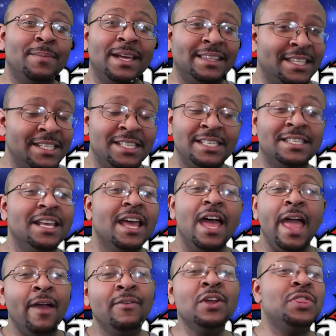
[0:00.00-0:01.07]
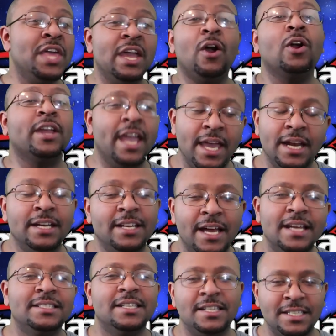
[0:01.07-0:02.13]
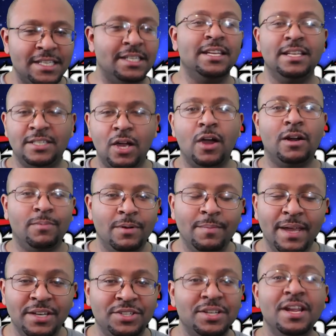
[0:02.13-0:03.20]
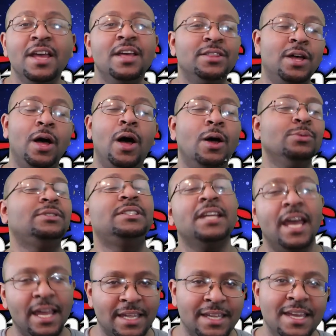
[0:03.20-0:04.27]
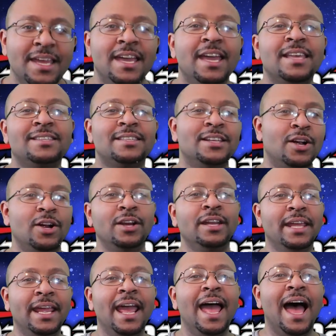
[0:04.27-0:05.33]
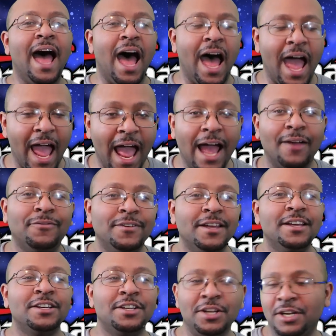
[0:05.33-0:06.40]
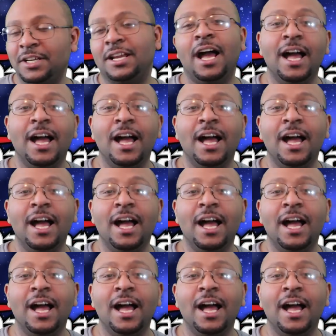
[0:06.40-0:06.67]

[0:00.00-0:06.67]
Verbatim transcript: I'm like, this is... Everything Arcana does that is a dishonorable mention. The whole deck is literally a half-good